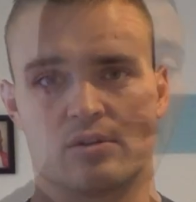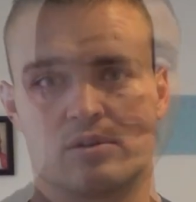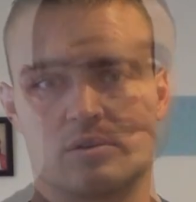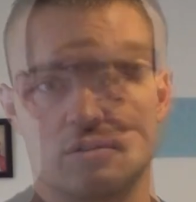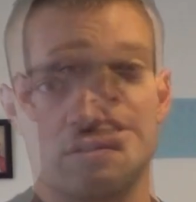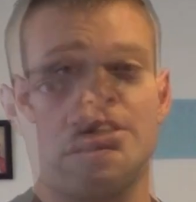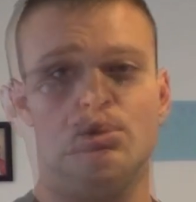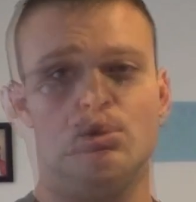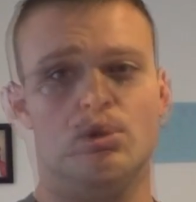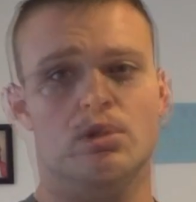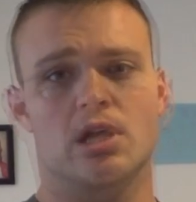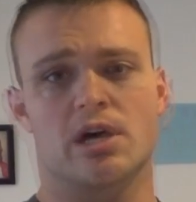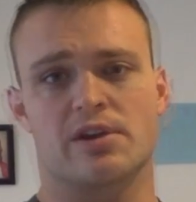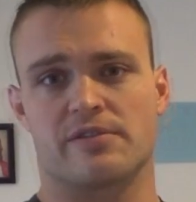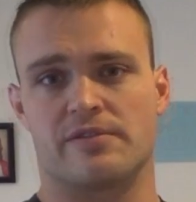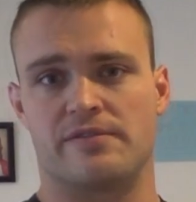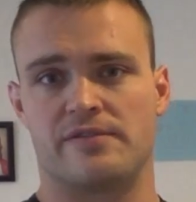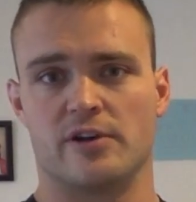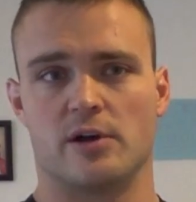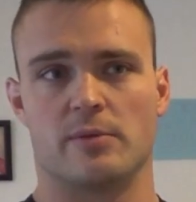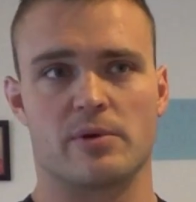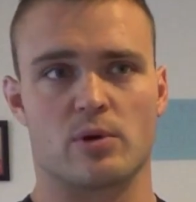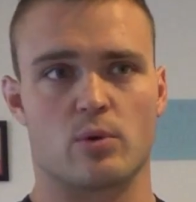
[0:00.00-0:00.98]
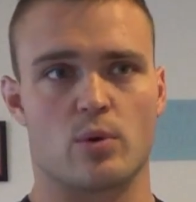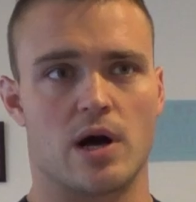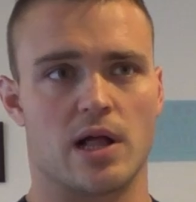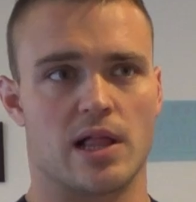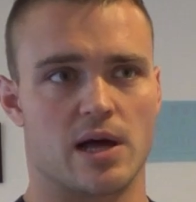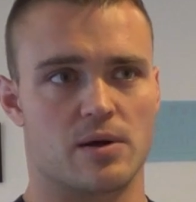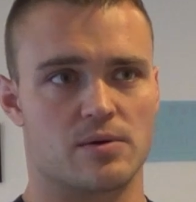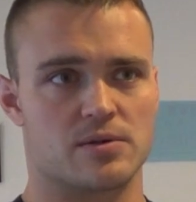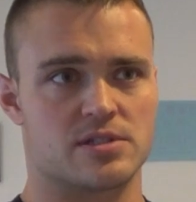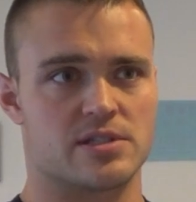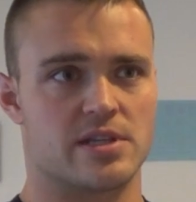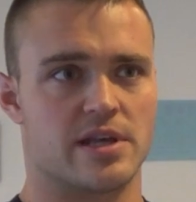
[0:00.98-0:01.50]
I didn't do a lot of filming while
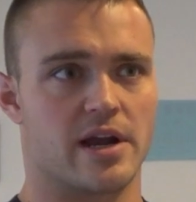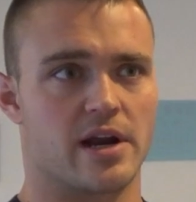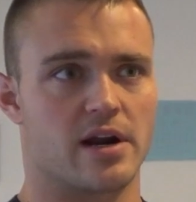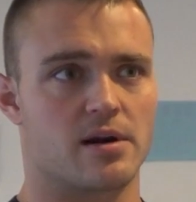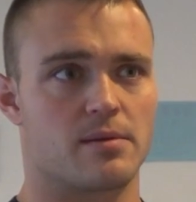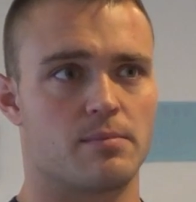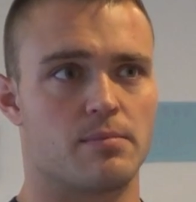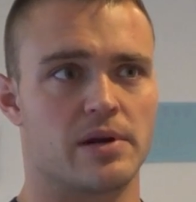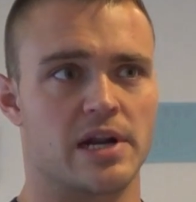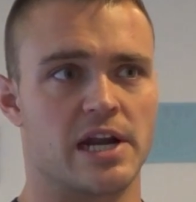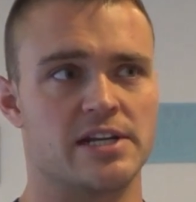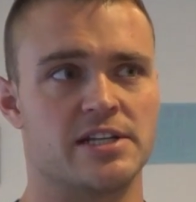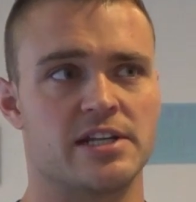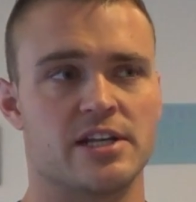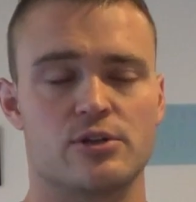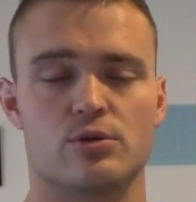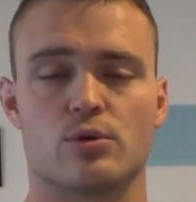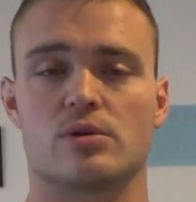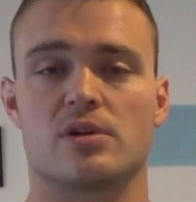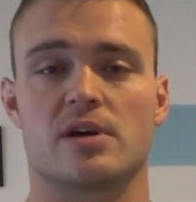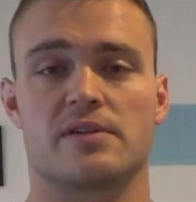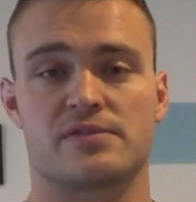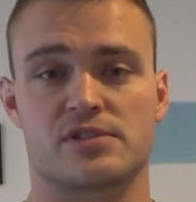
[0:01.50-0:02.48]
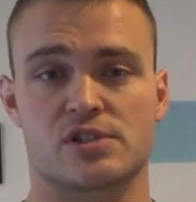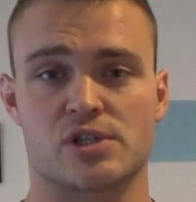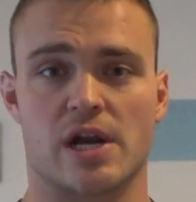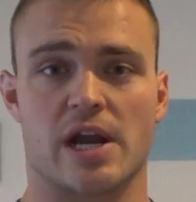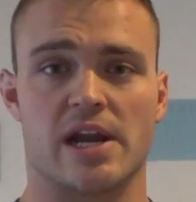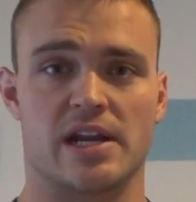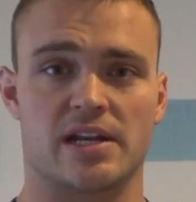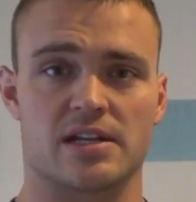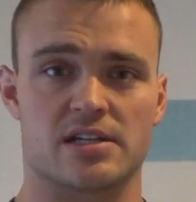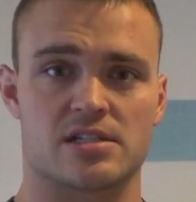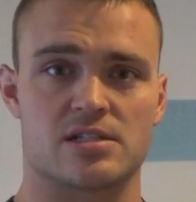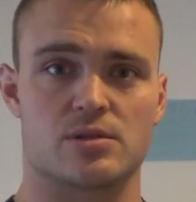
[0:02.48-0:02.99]
I was there, but I did do enough
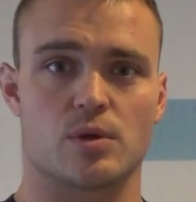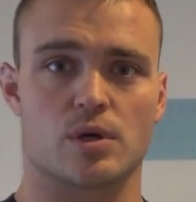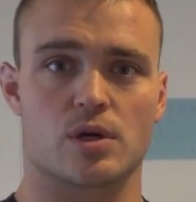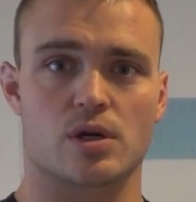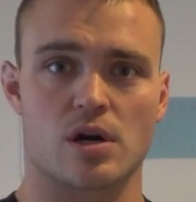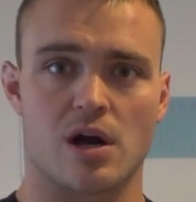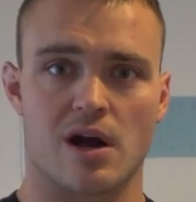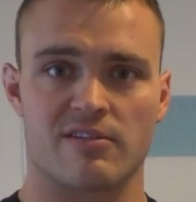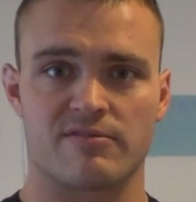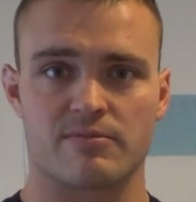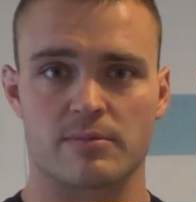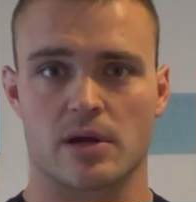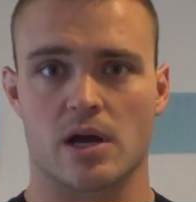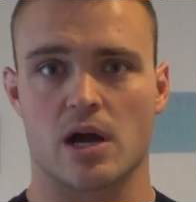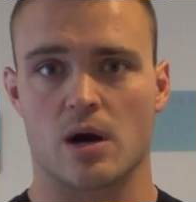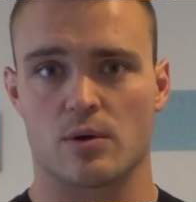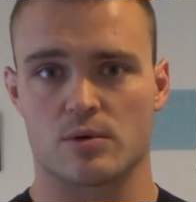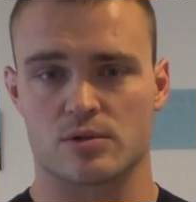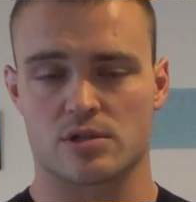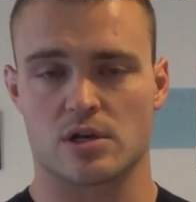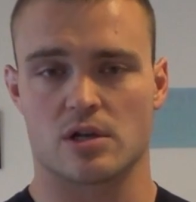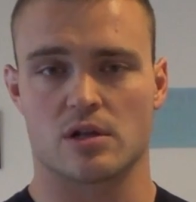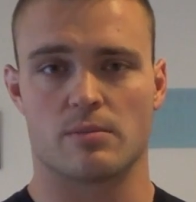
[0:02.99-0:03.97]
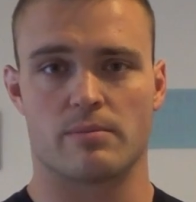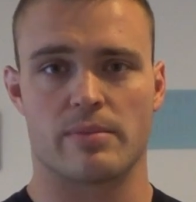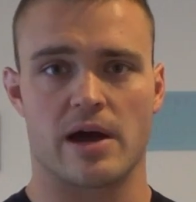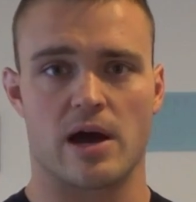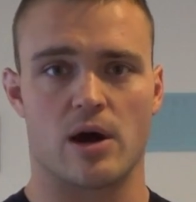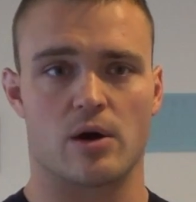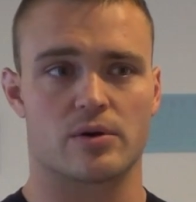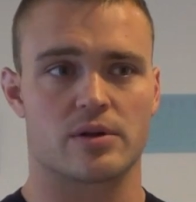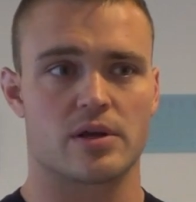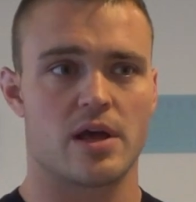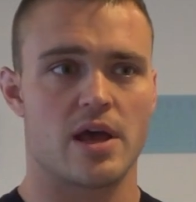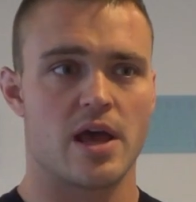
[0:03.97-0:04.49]
training to see what Krav Maga was all
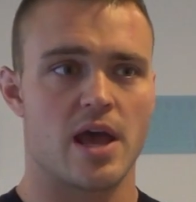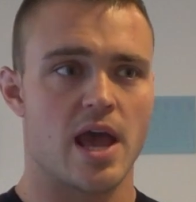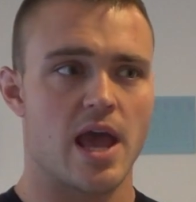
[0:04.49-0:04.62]
about.